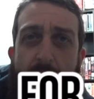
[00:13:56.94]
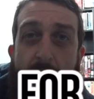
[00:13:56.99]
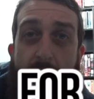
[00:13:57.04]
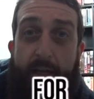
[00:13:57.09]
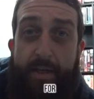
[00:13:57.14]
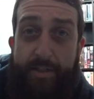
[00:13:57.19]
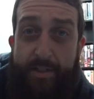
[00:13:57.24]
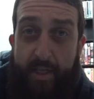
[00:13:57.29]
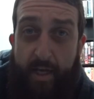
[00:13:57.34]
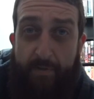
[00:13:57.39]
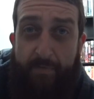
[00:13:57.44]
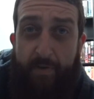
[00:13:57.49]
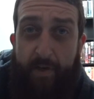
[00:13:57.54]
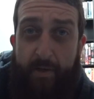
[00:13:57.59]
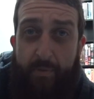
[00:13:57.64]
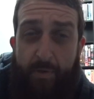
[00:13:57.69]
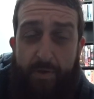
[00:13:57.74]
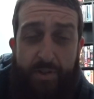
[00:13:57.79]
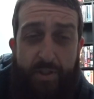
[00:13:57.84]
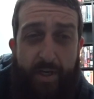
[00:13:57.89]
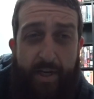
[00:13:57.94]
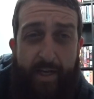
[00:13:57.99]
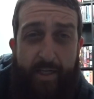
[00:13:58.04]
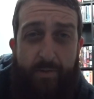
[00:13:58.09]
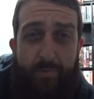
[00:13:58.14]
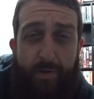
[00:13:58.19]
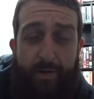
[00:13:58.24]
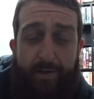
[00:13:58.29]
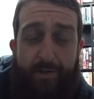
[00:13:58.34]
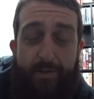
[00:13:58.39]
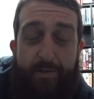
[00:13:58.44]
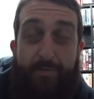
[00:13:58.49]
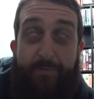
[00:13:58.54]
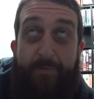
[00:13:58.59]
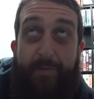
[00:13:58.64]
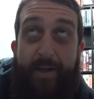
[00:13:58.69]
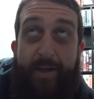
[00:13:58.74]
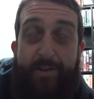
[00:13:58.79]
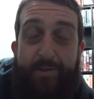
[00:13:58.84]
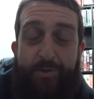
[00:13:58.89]
and definitely watch the next one because
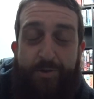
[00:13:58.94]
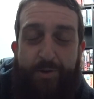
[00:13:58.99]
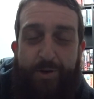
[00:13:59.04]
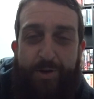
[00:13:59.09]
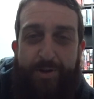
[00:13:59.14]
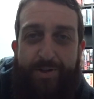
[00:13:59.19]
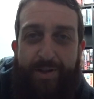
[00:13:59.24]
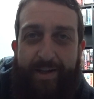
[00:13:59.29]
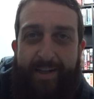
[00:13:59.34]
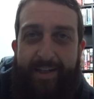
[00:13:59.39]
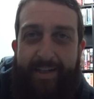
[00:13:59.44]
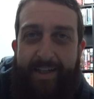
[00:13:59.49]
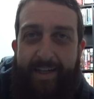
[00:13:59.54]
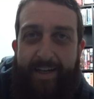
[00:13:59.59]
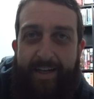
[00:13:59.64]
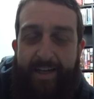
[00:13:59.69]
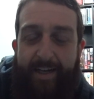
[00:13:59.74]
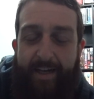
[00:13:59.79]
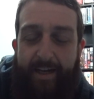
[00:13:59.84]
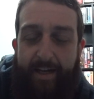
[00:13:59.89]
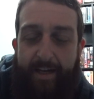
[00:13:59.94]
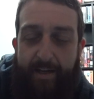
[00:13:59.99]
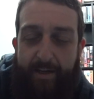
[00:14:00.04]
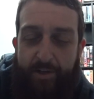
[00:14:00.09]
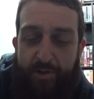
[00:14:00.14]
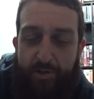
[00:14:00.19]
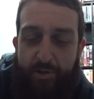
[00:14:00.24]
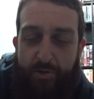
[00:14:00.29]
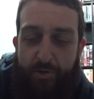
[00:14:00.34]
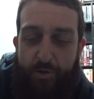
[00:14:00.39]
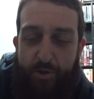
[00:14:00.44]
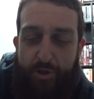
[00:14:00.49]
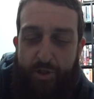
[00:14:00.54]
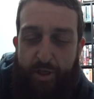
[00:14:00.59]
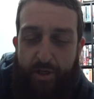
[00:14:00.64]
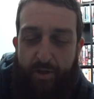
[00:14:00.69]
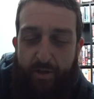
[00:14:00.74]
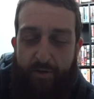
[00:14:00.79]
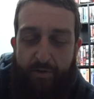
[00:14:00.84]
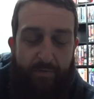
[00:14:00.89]
fingers crossed I can get a good
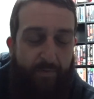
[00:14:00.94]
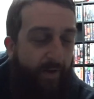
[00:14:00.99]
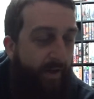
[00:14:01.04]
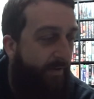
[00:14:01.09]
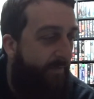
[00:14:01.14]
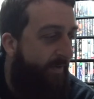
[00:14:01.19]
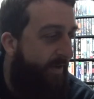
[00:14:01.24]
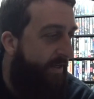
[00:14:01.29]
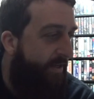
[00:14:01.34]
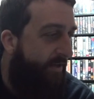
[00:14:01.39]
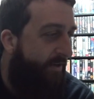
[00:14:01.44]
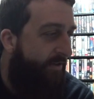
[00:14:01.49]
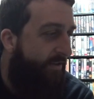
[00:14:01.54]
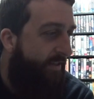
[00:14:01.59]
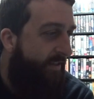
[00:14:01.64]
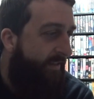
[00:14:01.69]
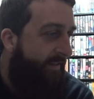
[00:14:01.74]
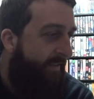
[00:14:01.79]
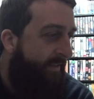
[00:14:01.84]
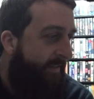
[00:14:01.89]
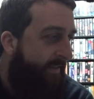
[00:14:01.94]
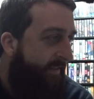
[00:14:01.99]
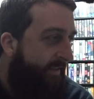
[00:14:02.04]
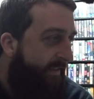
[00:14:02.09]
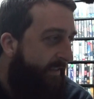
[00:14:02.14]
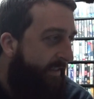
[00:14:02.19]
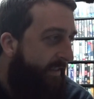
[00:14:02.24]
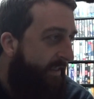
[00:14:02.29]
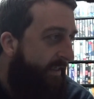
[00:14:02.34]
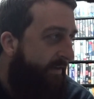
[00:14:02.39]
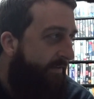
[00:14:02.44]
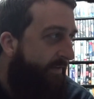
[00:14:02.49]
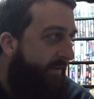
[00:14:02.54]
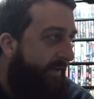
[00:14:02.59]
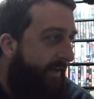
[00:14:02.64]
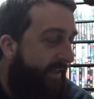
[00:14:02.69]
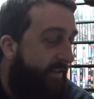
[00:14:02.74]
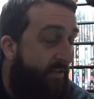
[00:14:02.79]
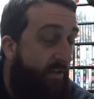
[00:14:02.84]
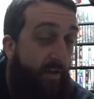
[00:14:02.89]
shitload of uh, videos for
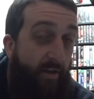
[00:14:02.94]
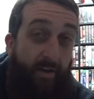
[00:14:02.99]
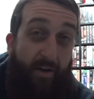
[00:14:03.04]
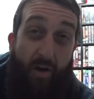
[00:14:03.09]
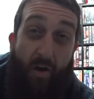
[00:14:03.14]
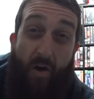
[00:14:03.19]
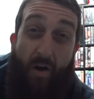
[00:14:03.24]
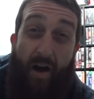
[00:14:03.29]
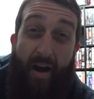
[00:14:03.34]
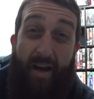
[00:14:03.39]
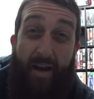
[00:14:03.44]
the next lot. I